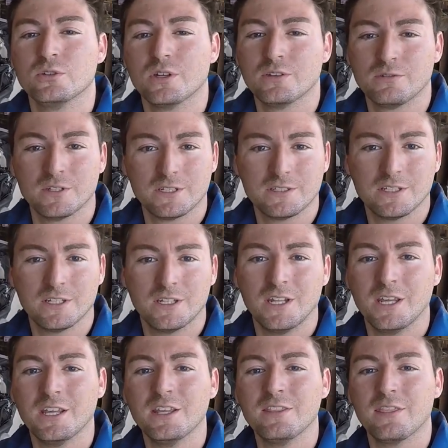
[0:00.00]
If it did,
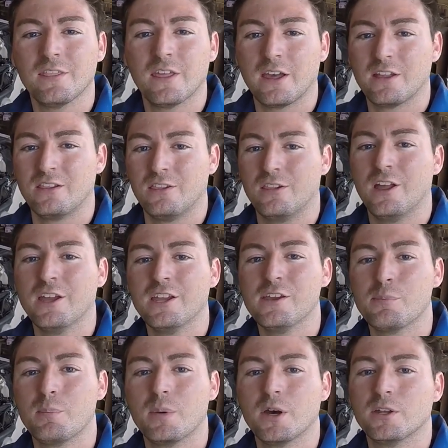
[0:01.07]
hit that like
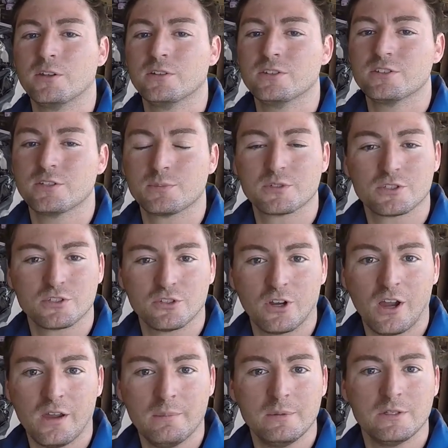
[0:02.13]
button,
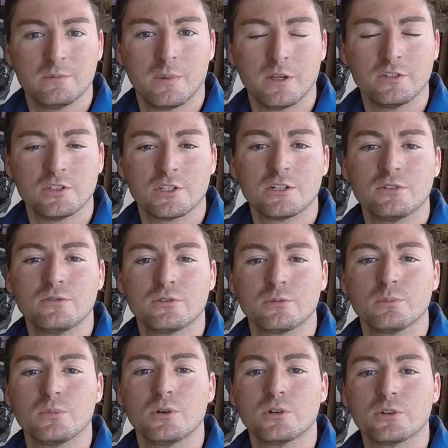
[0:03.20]
subscribe to my channel for
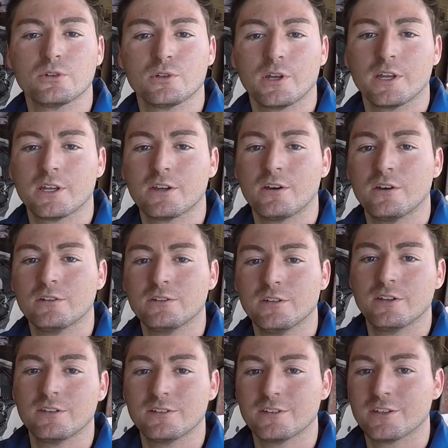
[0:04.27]
more great
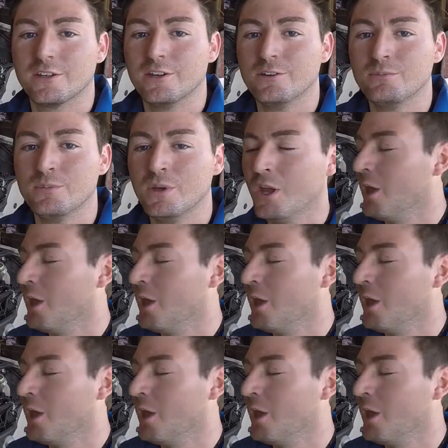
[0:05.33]
content to come